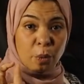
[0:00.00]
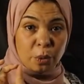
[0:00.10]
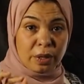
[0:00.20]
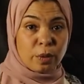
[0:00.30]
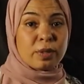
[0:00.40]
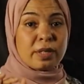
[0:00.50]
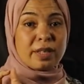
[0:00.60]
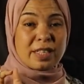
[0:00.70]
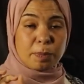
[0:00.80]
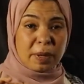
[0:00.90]
and we use it
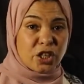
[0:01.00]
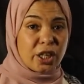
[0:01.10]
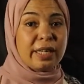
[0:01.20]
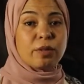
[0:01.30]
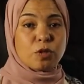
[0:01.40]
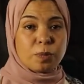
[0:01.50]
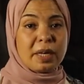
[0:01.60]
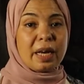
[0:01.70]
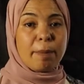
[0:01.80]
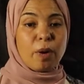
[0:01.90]
especially to
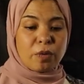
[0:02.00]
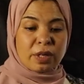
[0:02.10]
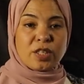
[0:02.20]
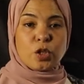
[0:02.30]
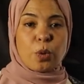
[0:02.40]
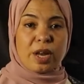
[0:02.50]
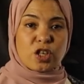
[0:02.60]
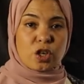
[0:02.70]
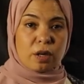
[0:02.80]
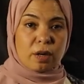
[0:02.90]
speak about the
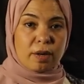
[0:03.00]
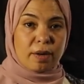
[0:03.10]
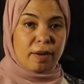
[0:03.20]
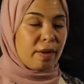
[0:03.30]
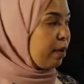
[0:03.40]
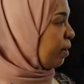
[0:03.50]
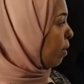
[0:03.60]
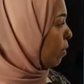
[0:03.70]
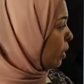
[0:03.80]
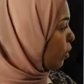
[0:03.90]
duration.
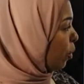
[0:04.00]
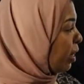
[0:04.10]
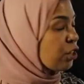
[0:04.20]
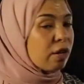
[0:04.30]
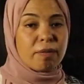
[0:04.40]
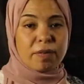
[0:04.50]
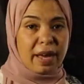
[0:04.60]
The duration of the